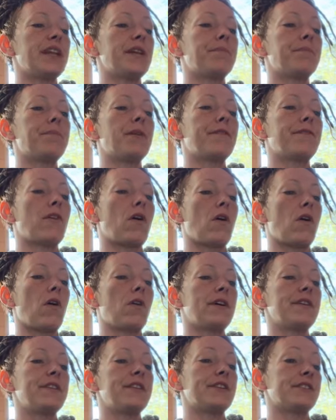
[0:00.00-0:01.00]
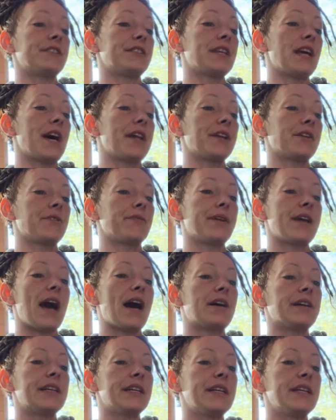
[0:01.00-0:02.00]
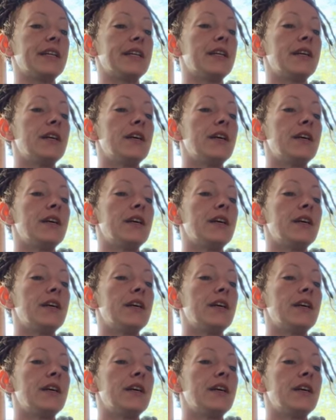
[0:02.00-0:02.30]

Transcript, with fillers: and above all, in their static reality,